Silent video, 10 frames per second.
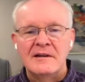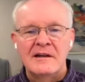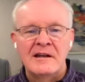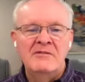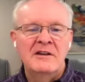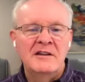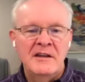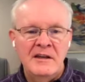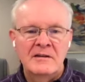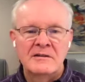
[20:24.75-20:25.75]
And even in
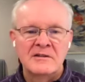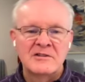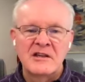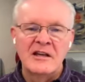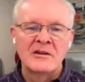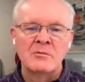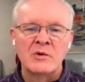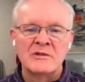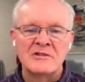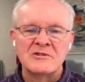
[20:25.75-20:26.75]
the end, his kingdom
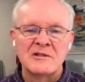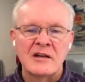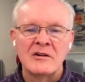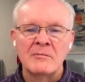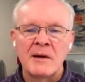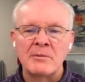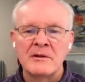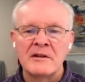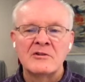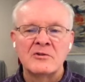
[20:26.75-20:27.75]
was unsettled by
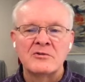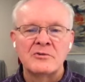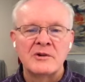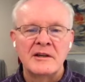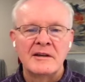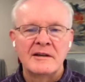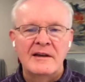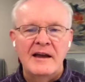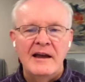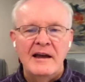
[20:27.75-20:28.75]
political intrigue
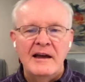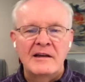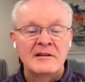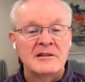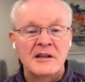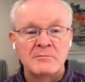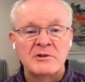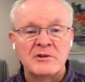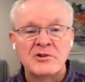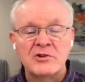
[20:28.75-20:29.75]
and an
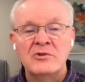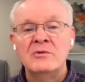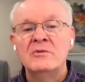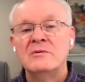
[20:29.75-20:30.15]
attempted coup.